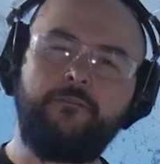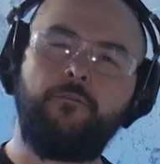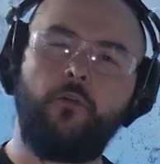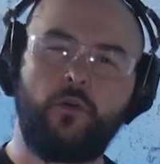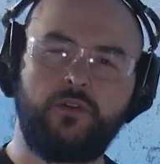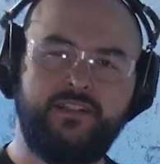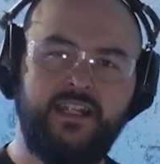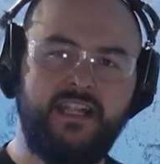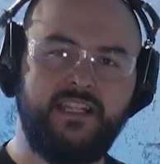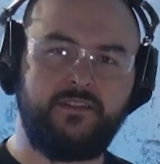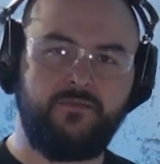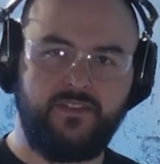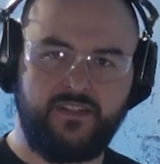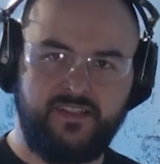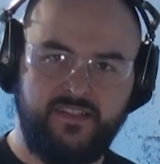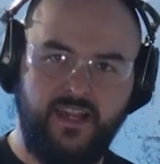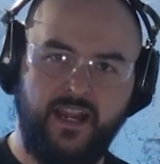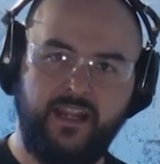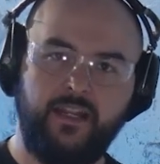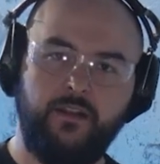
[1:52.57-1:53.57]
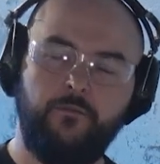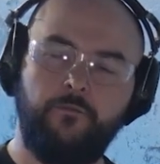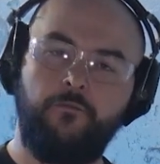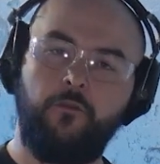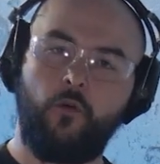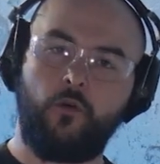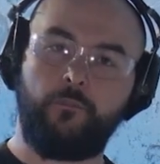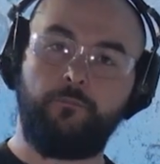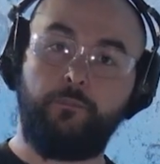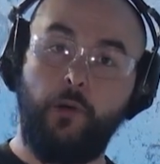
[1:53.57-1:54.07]
0.4 of a second
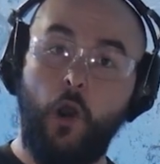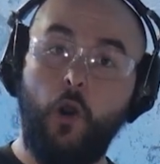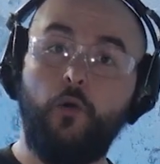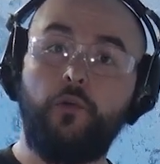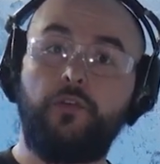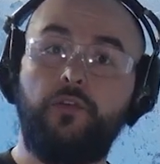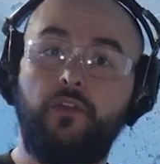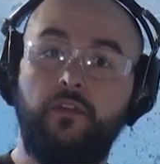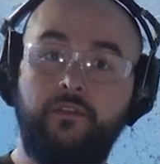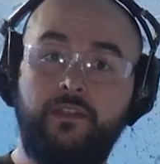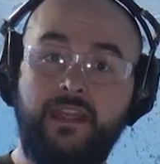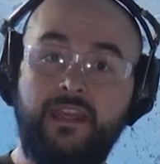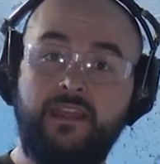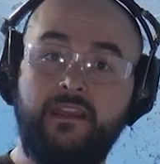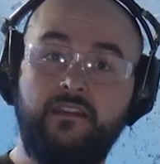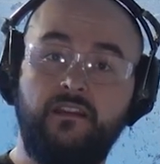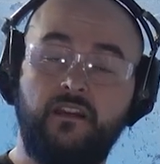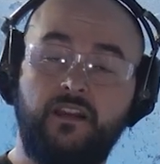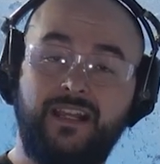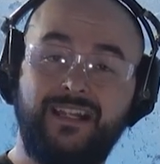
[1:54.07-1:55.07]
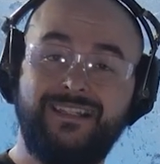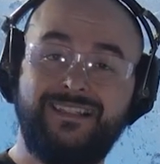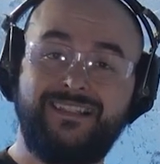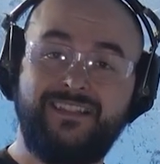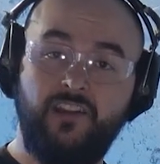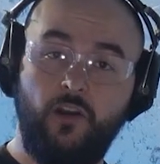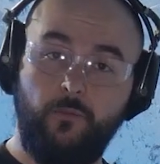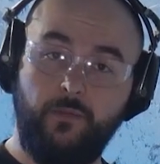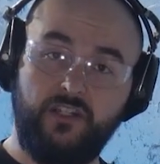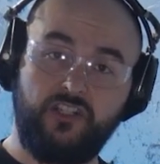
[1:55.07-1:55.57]
for both the
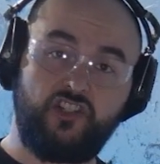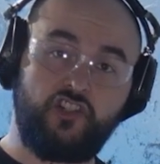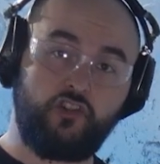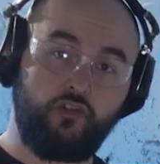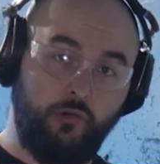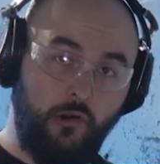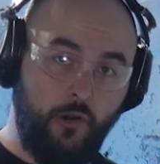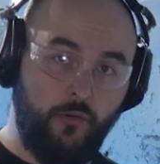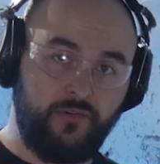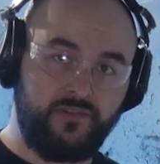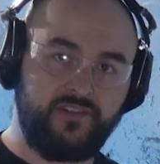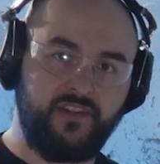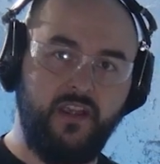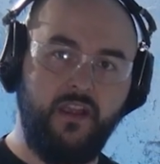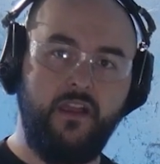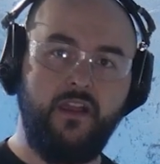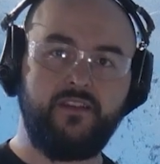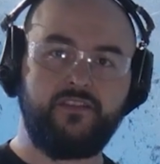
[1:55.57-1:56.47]
concealment strokes.